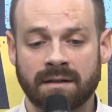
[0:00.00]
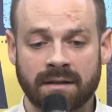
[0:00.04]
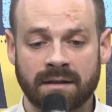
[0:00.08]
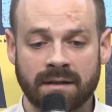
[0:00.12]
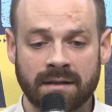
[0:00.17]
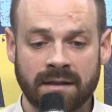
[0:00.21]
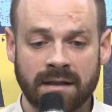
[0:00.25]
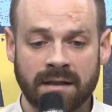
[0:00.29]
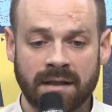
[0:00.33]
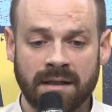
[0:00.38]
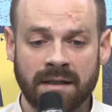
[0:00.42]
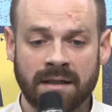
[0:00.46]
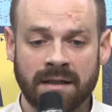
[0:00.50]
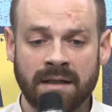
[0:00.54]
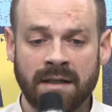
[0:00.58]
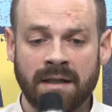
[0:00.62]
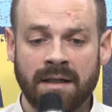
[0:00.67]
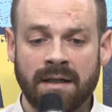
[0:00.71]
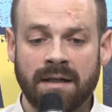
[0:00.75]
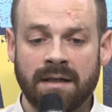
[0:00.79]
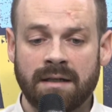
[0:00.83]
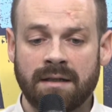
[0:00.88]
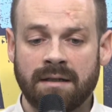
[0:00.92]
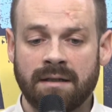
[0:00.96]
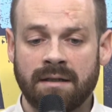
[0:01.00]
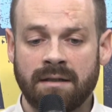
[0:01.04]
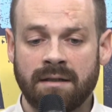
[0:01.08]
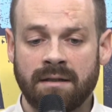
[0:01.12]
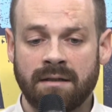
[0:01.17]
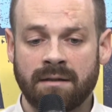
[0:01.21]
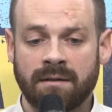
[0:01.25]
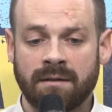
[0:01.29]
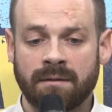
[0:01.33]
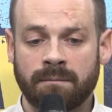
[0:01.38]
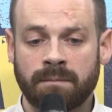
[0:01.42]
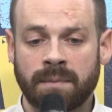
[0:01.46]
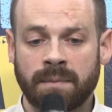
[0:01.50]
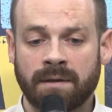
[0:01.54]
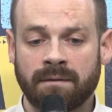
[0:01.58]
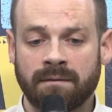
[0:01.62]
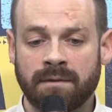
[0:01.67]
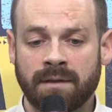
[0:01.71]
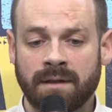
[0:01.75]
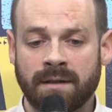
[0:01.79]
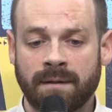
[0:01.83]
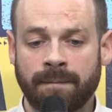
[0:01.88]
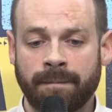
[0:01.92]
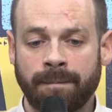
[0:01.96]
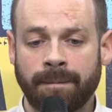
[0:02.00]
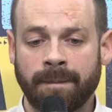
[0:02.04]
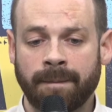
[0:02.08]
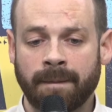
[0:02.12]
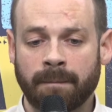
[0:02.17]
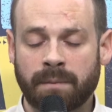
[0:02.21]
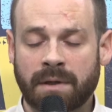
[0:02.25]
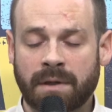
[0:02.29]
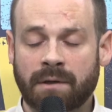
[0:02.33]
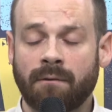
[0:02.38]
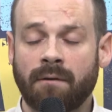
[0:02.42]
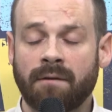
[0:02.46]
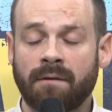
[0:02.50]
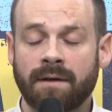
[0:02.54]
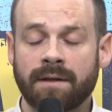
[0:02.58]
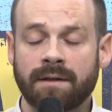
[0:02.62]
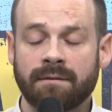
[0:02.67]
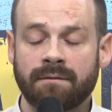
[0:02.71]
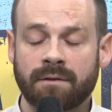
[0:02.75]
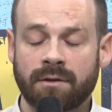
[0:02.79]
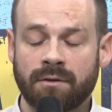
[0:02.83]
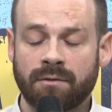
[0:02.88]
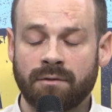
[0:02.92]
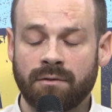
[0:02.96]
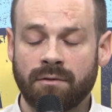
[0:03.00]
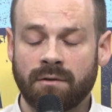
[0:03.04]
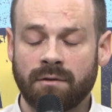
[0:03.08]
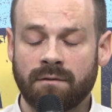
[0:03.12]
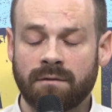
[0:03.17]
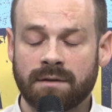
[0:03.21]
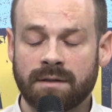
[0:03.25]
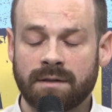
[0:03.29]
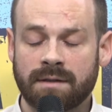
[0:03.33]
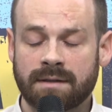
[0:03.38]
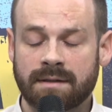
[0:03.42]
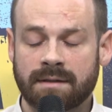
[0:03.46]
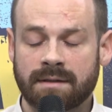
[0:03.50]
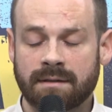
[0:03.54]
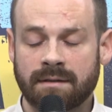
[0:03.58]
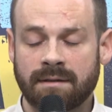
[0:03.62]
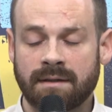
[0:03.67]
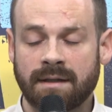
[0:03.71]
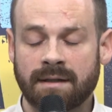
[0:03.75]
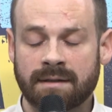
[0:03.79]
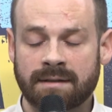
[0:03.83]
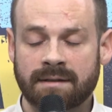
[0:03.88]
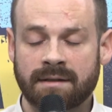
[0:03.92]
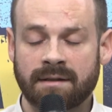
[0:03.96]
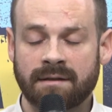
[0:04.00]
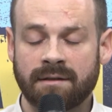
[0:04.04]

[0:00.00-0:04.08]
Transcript: you know, who complained the policemen to be like werewolves,